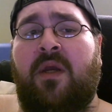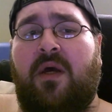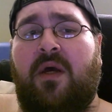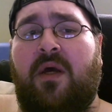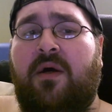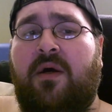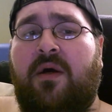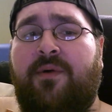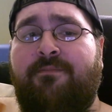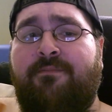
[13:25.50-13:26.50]

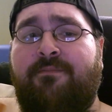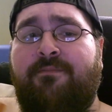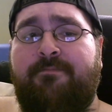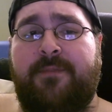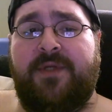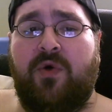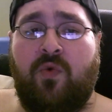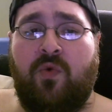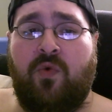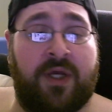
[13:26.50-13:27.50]

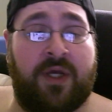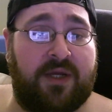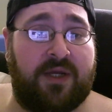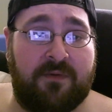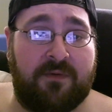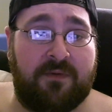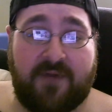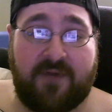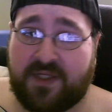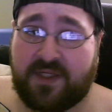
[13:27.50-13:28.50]
So if you
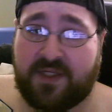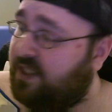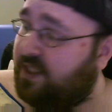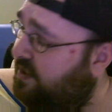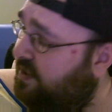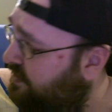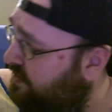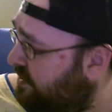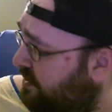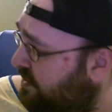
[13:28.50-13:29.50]
fancy
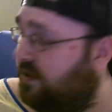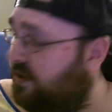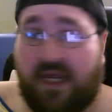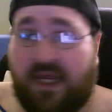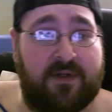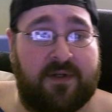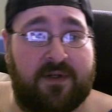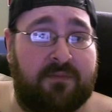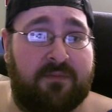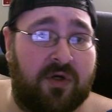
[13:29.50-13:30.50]
having a
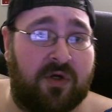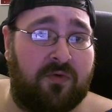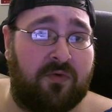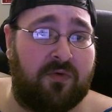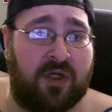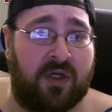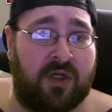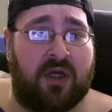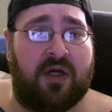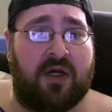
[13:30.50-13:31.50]
Smoko,
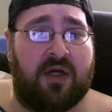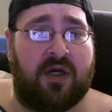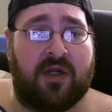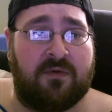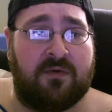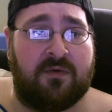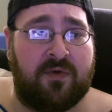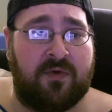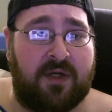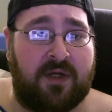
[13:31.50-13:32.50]
go
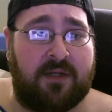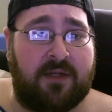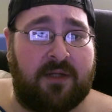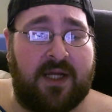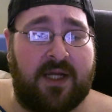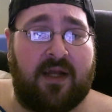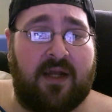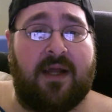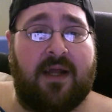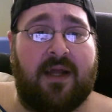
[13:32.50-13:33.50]
to
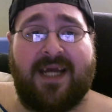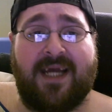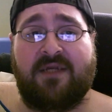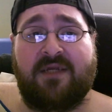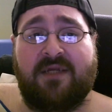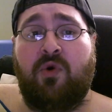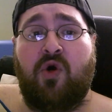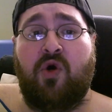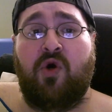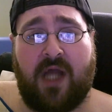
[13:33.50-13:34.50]

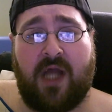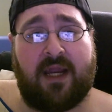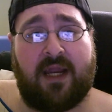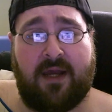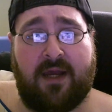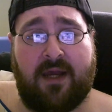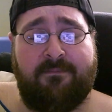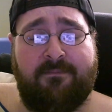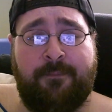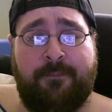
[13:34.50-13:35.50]

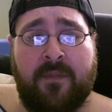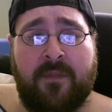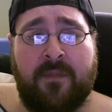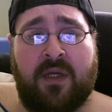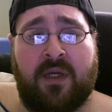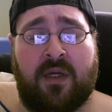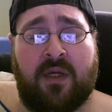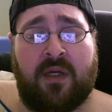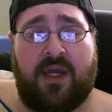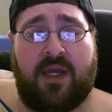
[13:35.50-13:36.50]
www.ismoko.com
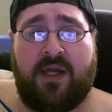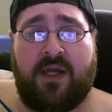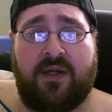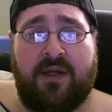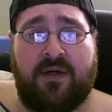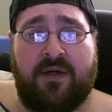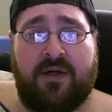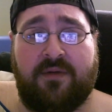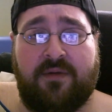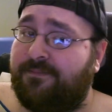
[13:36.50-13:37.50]
and
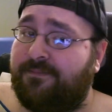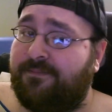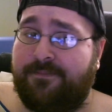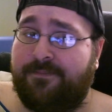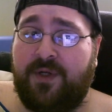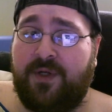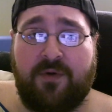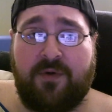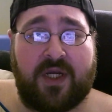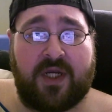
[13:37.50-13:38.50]

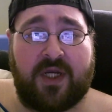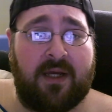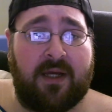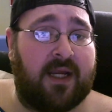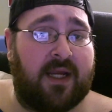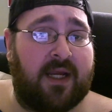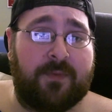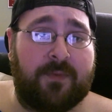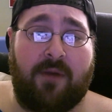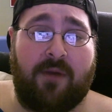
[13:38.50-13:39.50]
go check them out. They got
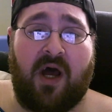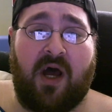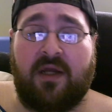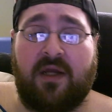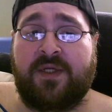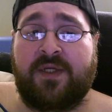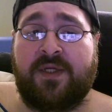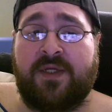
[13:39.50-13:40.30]
some great products.